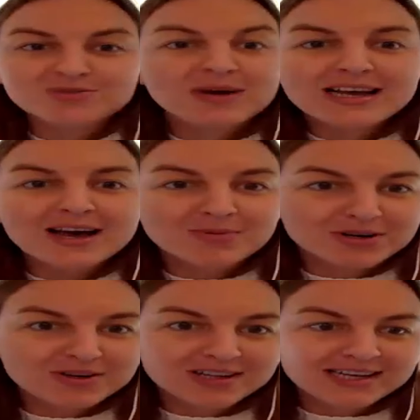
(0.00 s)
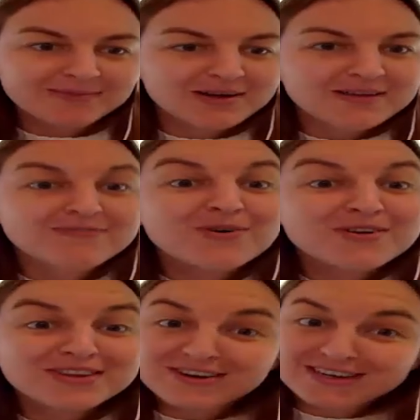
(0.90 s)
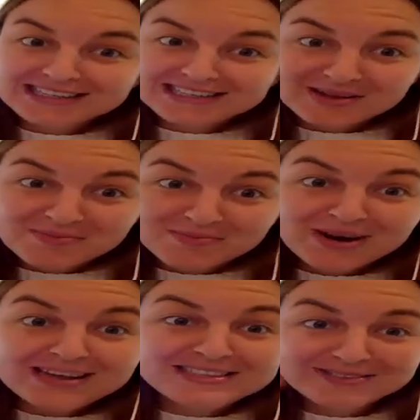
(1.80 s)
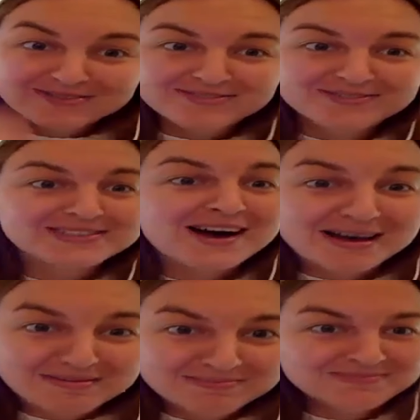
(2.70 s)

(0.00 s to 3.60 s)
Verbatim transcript: wake up early, but 4:30 yeah. is an impressive time.